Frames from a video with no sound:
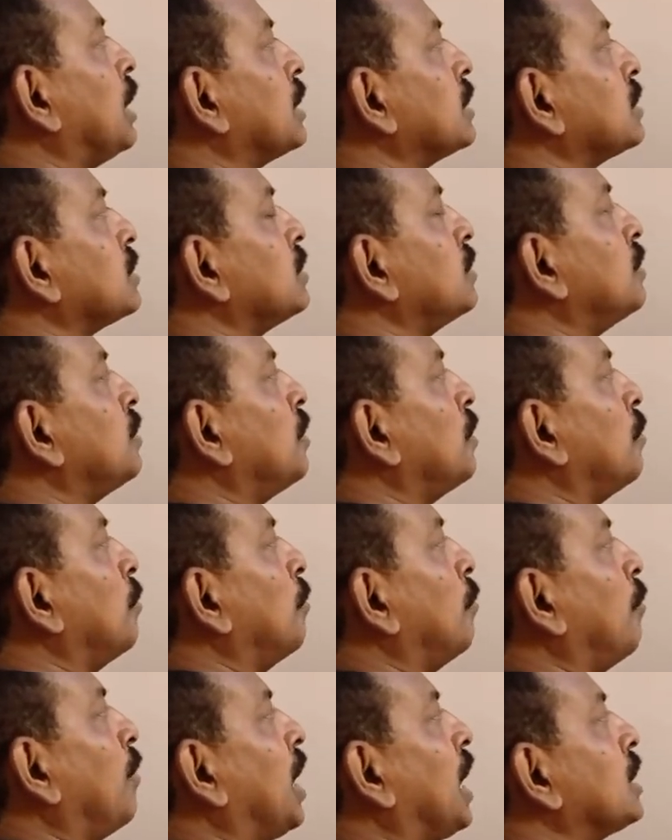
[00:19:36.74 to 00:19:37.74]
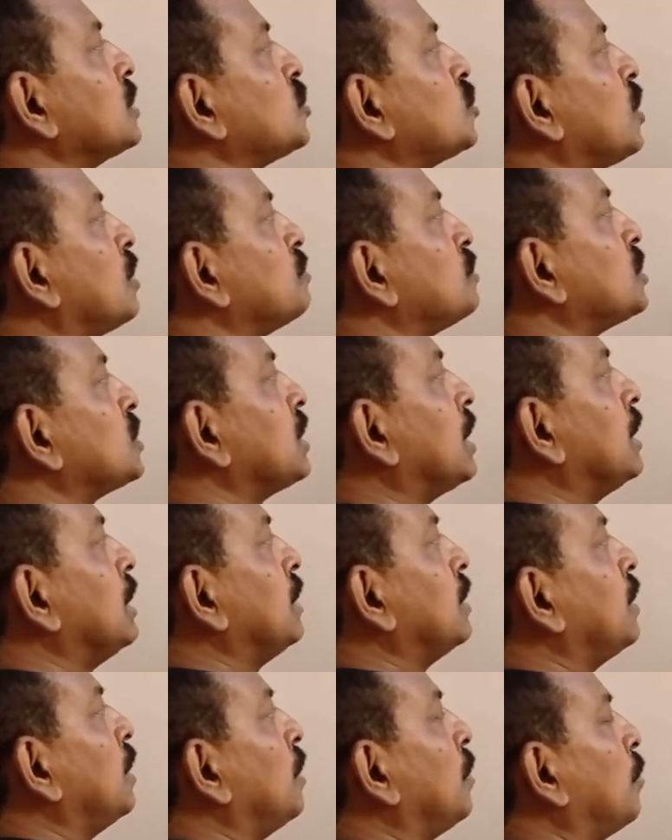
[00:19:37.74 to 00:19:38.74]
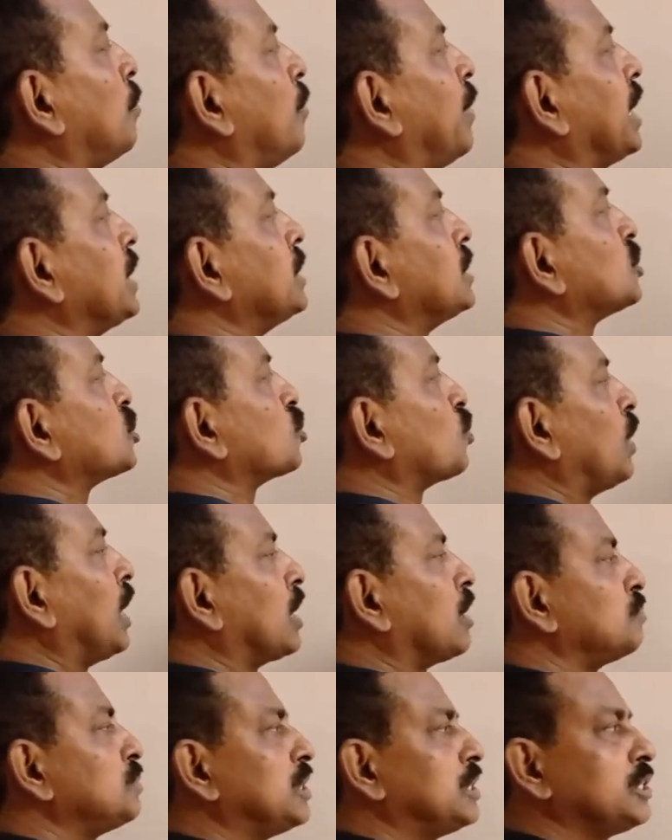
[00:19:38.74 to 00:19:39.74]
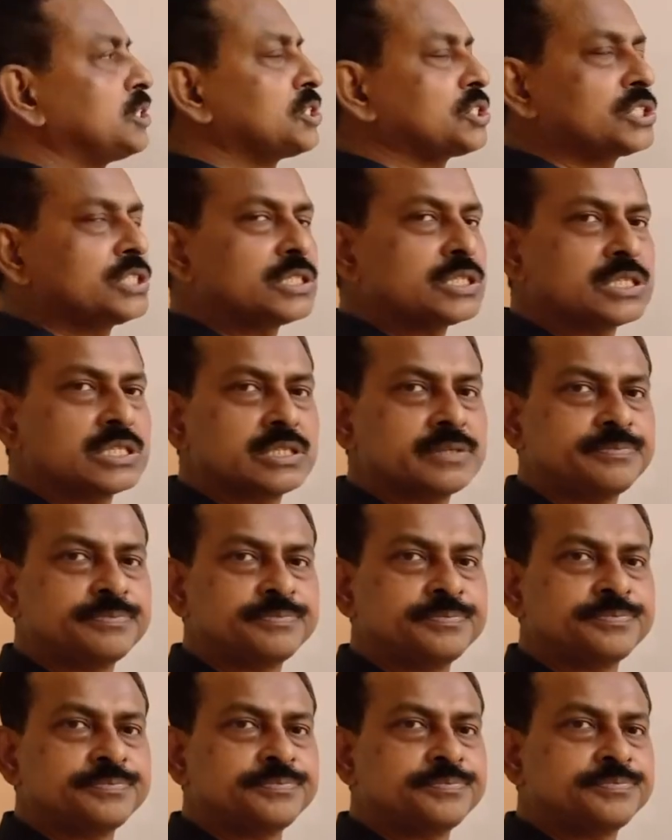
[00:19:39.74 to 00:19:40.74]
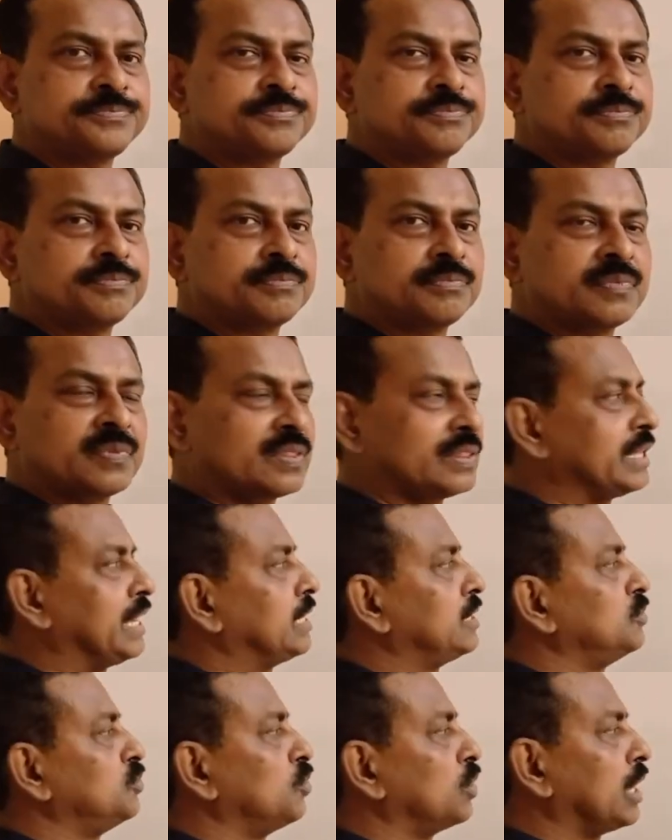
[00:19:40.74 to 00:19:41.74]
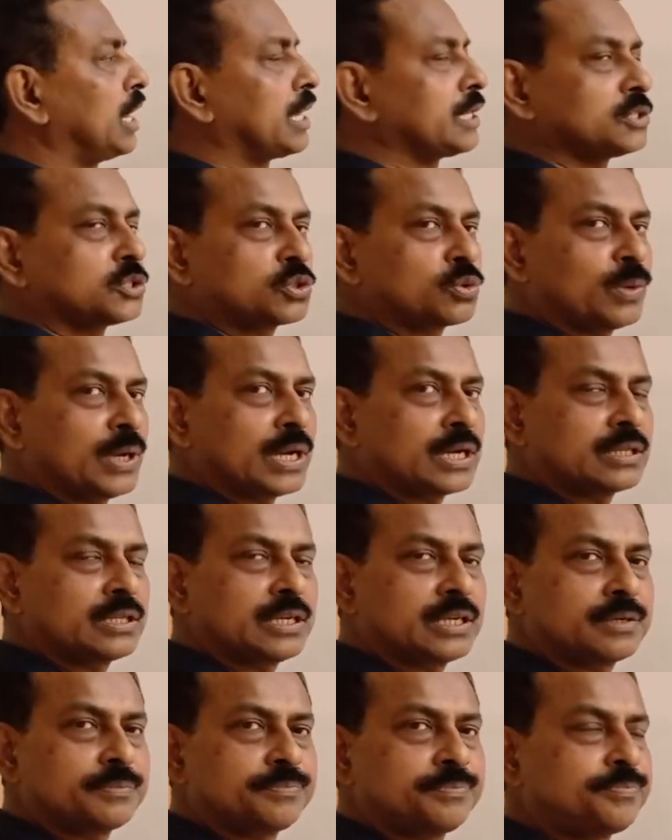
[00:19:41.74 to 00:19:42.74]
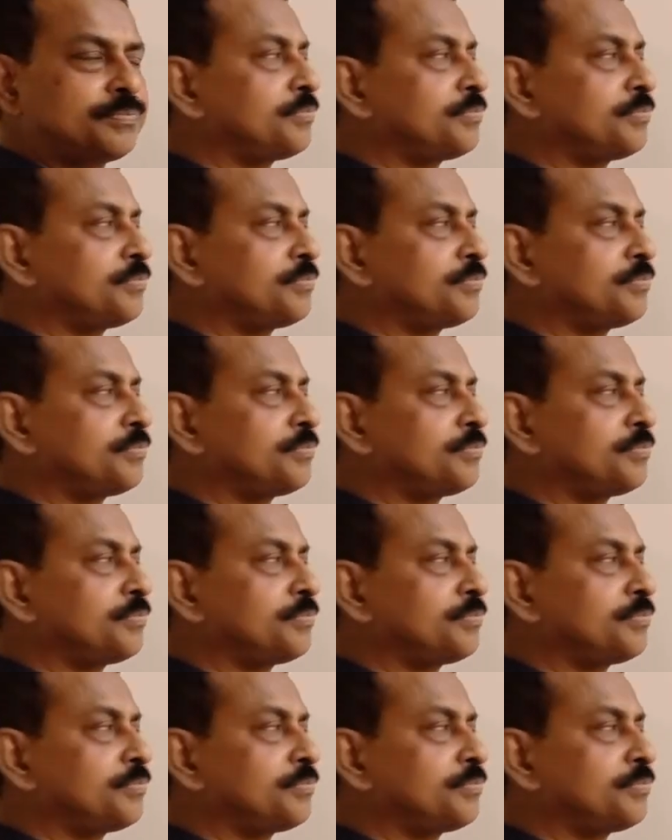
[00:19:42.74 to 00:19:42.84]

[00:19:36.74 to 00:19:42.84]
Earth, mass of Sun by a square of the distance. That is your R square there.